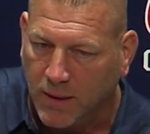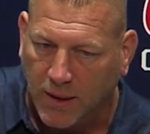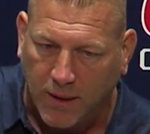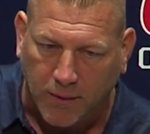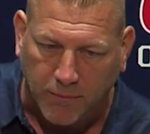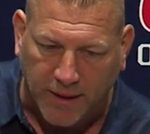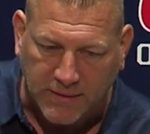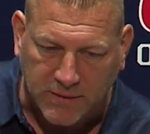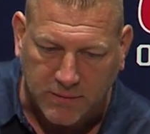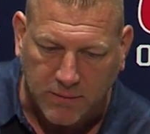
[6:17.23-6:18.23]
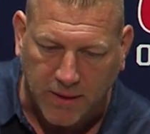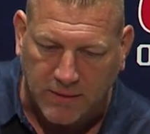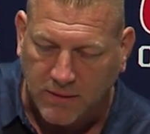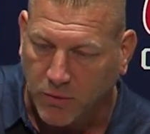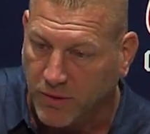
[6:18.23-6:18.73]

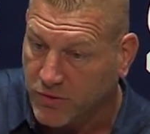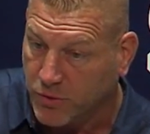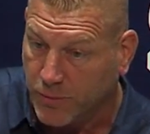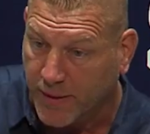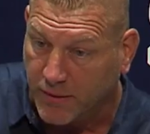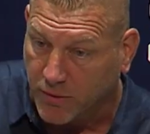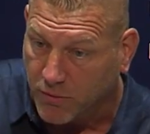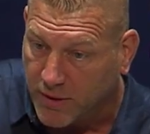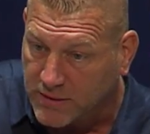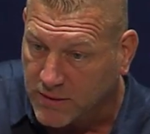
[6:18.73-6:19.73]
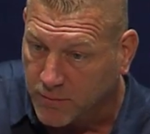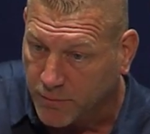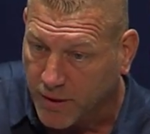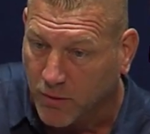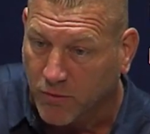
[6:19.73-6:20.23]
That's no disrespect to the rest of
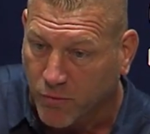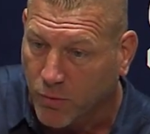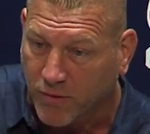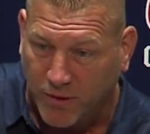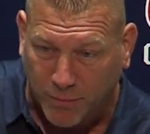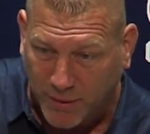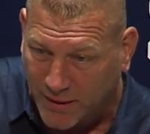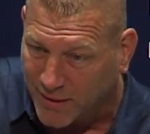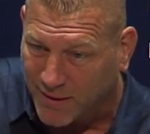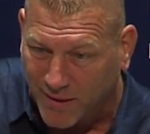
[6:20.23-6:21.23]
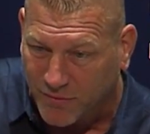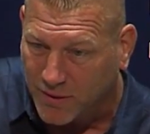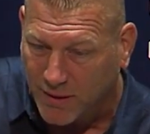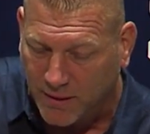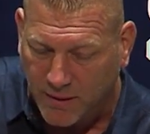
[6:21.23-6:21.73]
them. The other four have competed
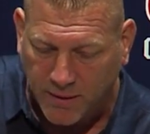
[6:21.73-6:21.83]
heavily.